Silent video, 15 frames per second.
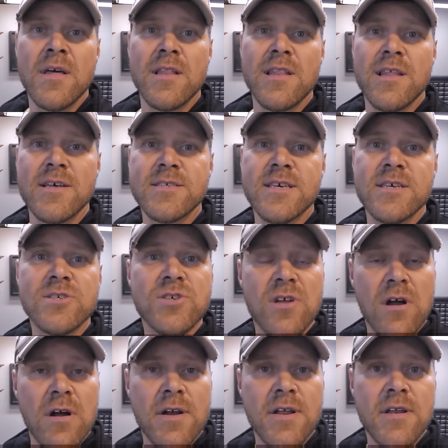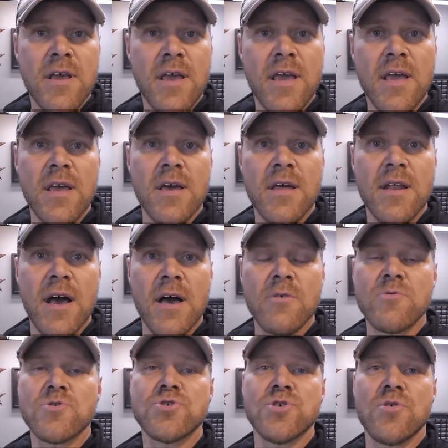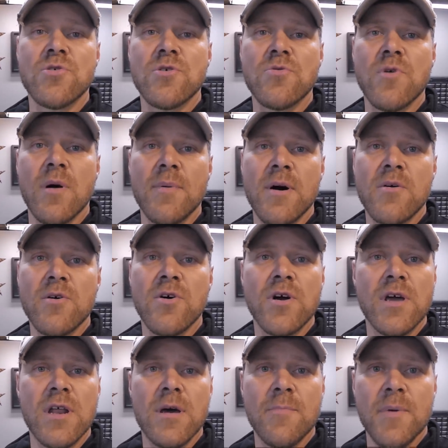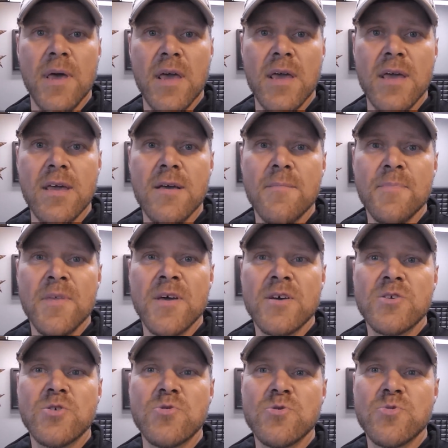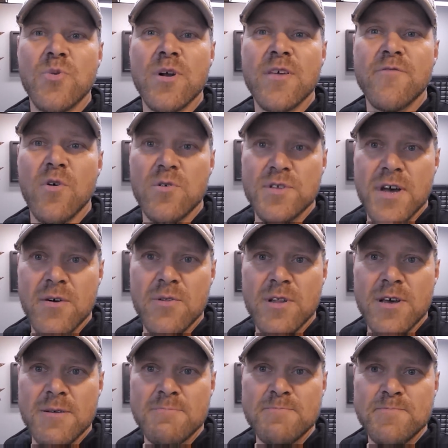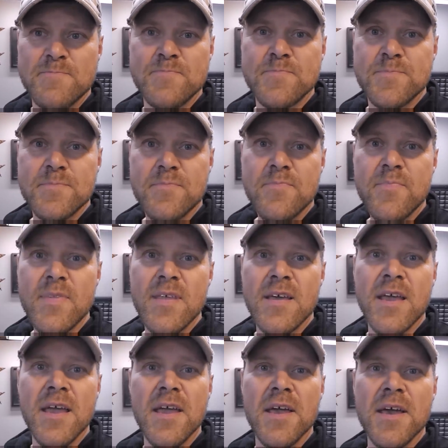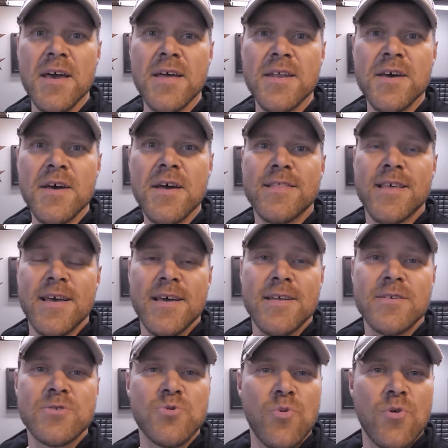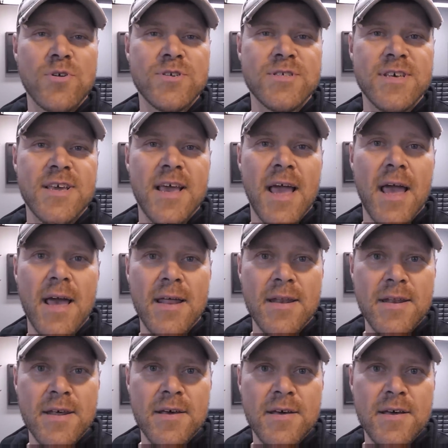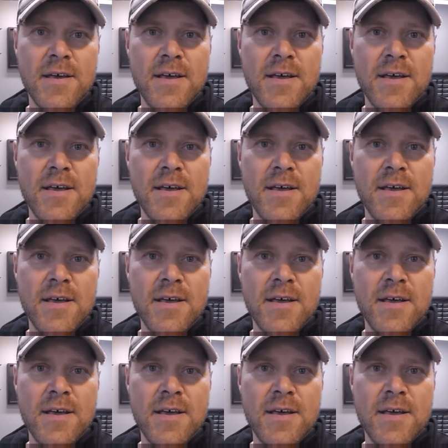let's get started, and I will show you about hooking up a two twenty volt outlet, and then towards the end